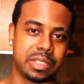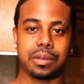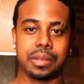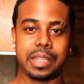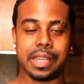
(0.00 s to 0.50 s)

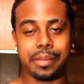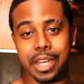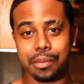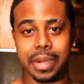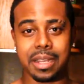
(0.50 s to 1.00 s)
So the
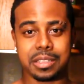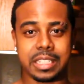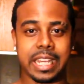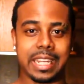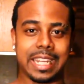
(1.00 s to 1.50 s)
amount of
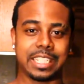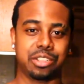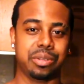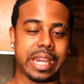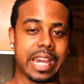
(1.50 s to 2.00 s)
myostatin that
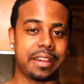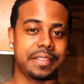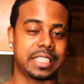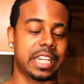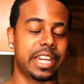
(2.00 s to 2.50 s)
you have
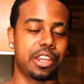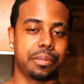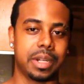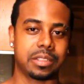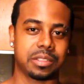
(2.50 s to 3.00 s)
inside of your
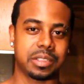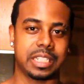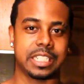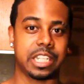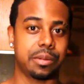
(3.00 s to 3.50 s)
muscles
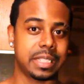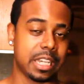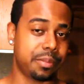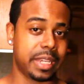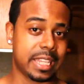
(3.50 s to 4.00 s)
determines
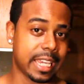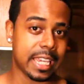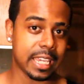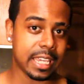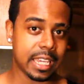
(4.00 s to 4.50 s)
how big they
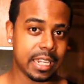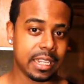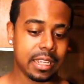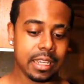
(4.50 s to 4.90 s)
can get.